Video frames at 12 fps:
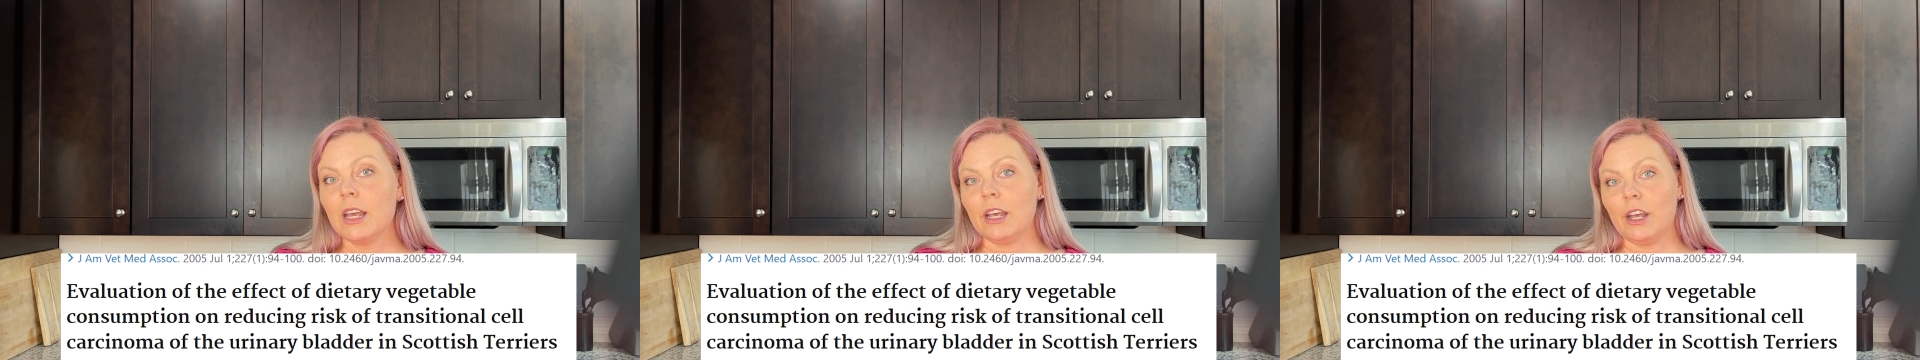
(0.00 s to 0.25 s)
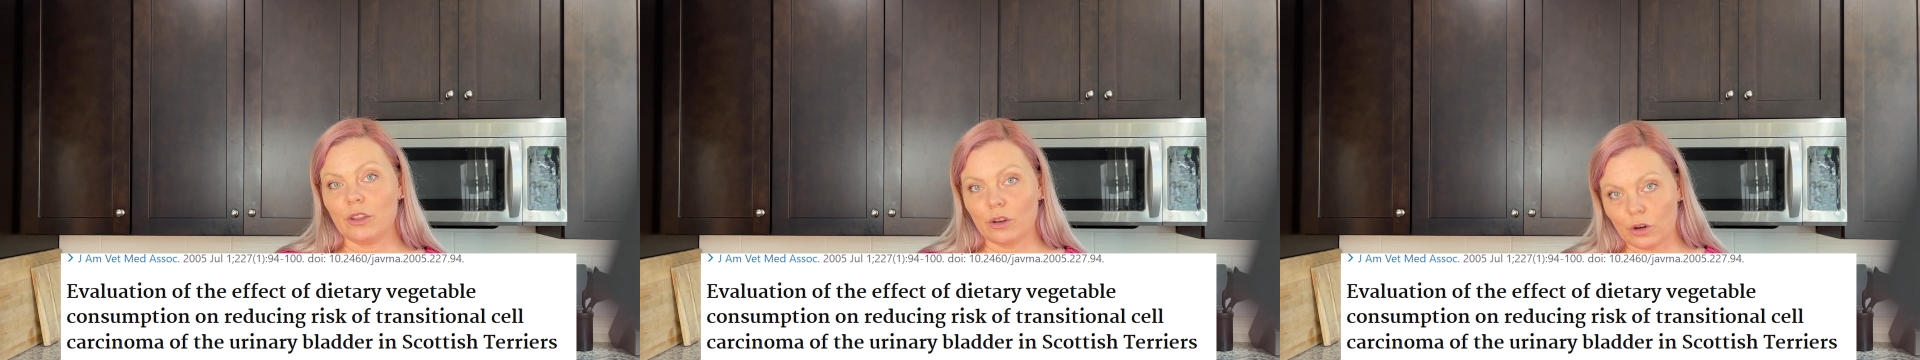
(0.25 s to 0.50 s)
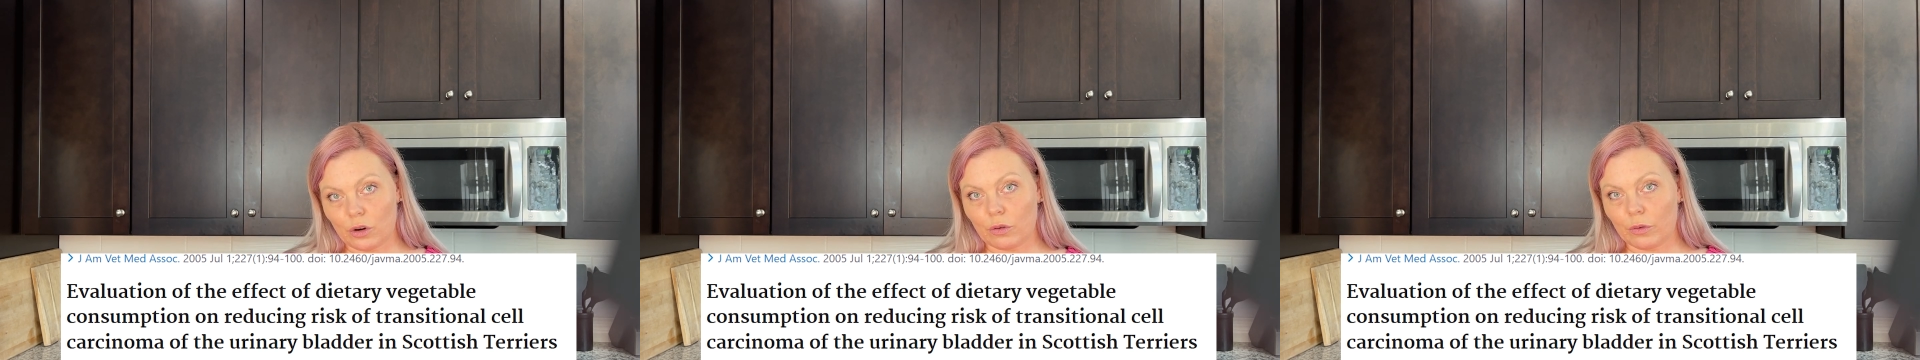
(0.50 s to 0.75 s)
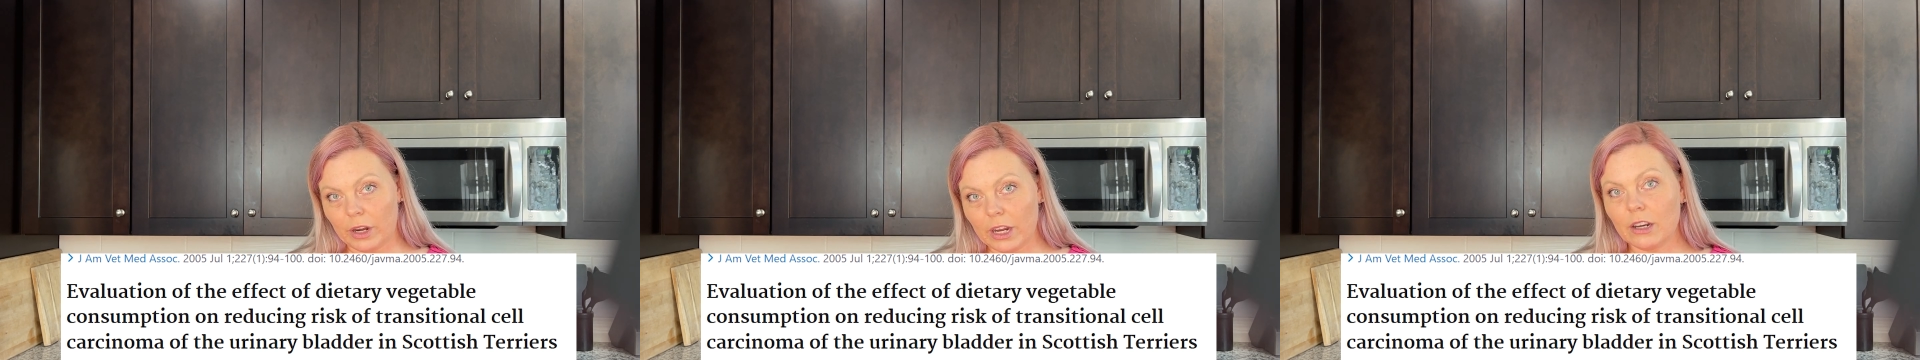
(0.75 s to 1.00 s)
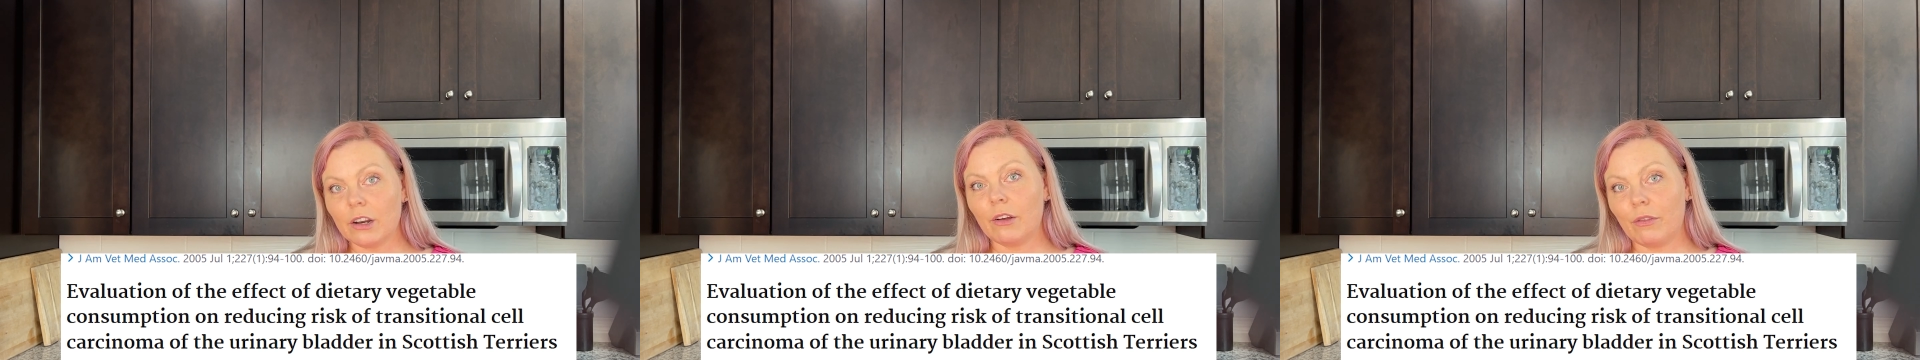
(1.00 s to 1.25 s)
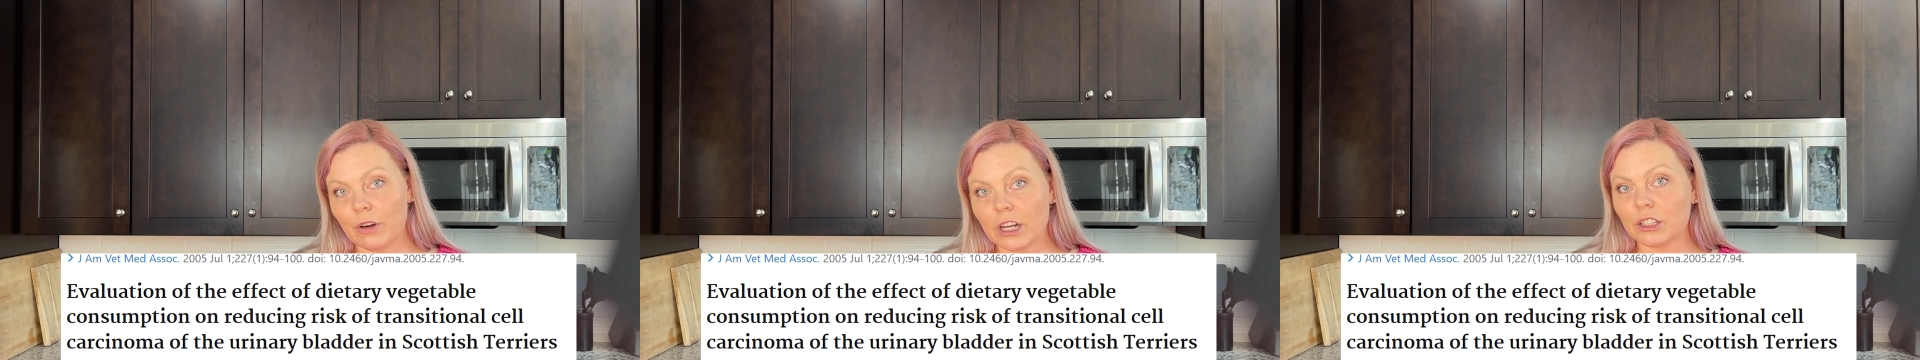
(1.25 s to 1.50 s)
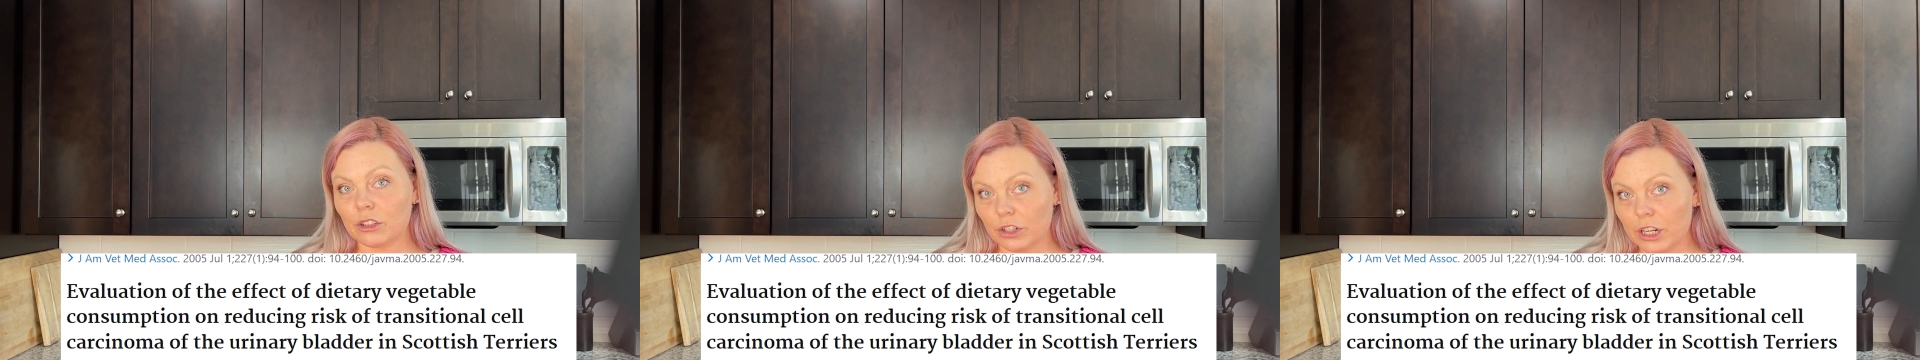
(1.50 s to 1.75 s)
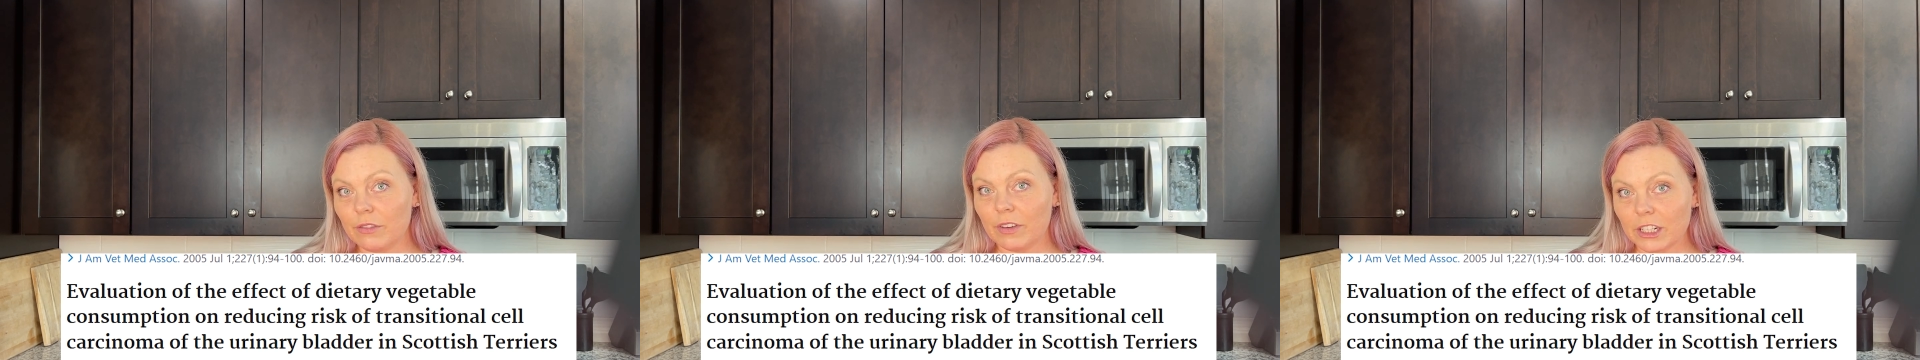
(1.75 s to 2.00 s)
either green, fresh green